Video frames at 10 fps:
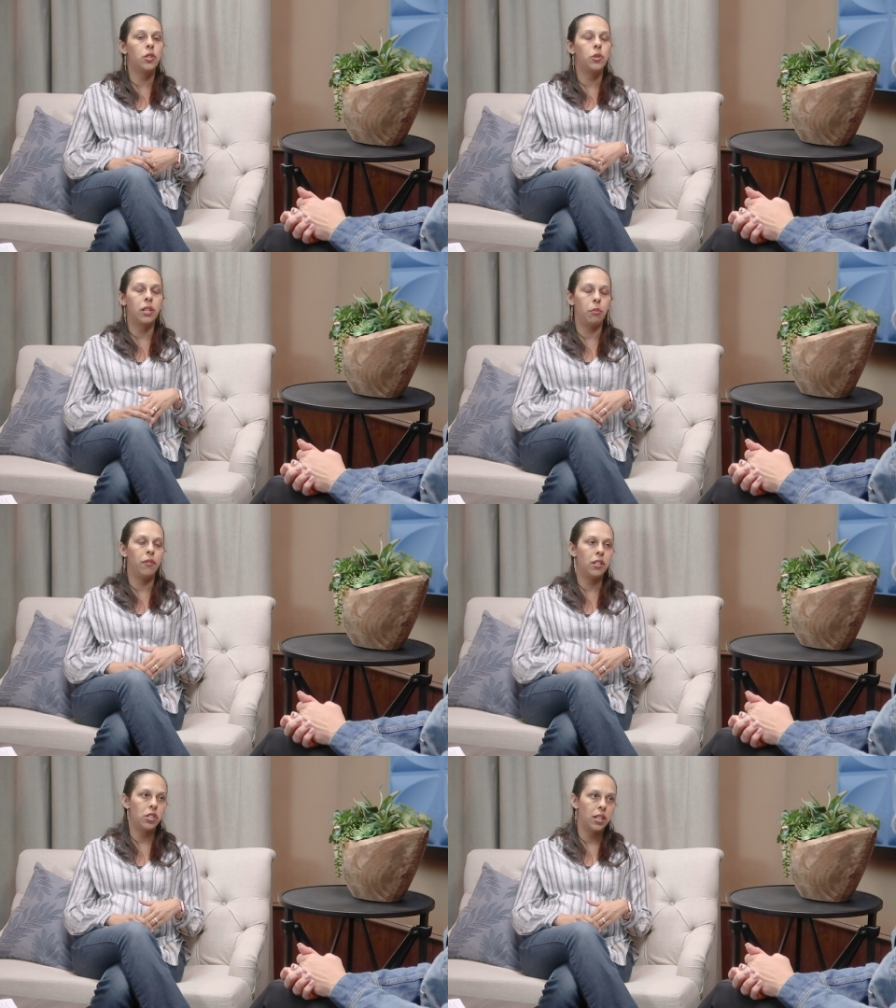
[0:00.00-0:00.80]
suicide
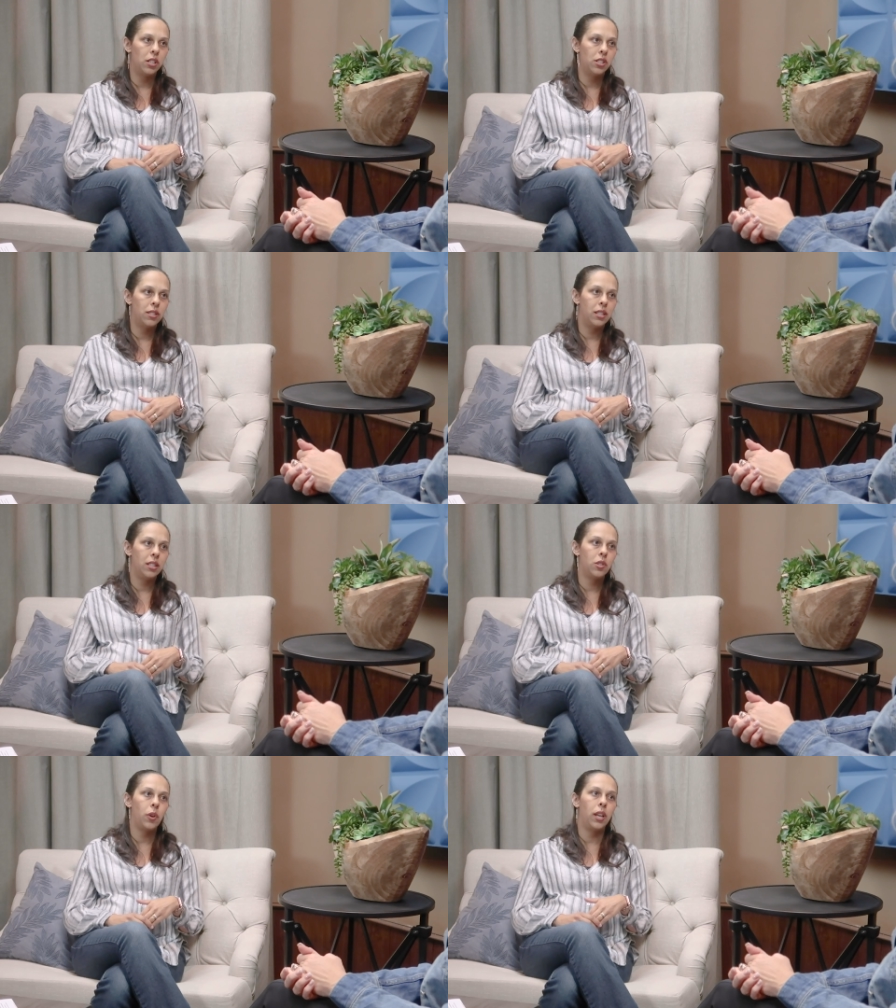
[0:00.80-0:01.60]
prevention
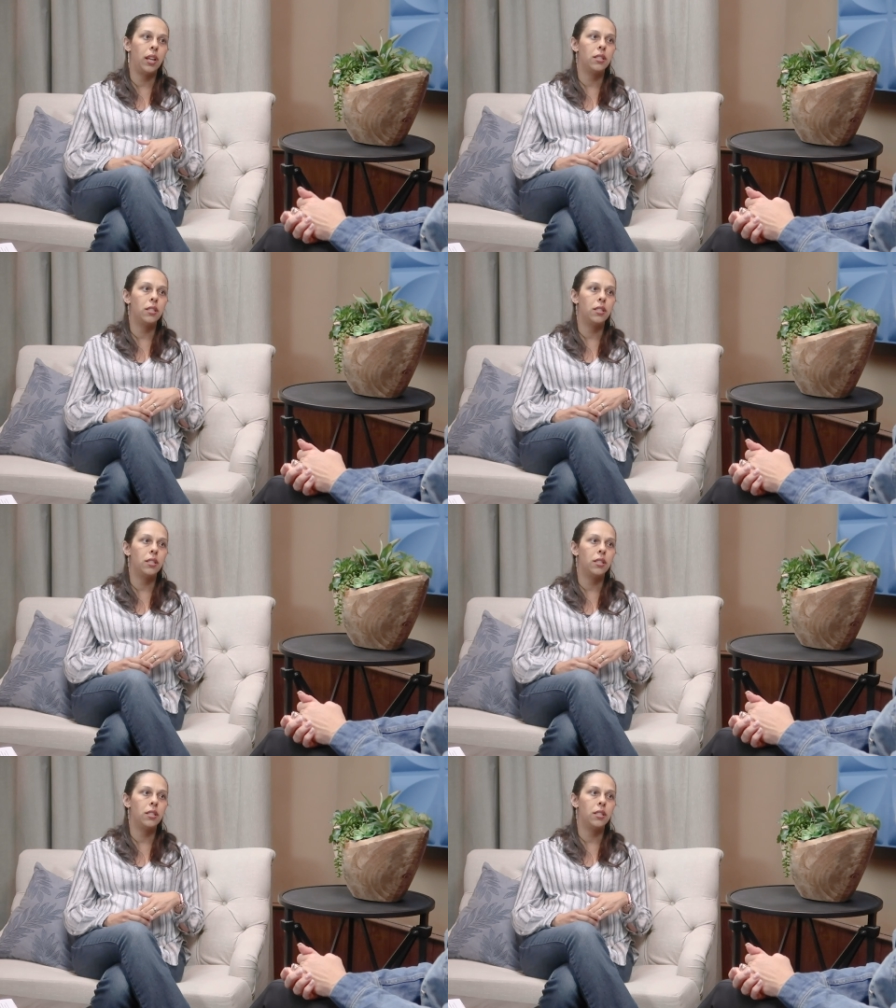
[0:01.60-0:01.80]
agency. So I mm-hmm.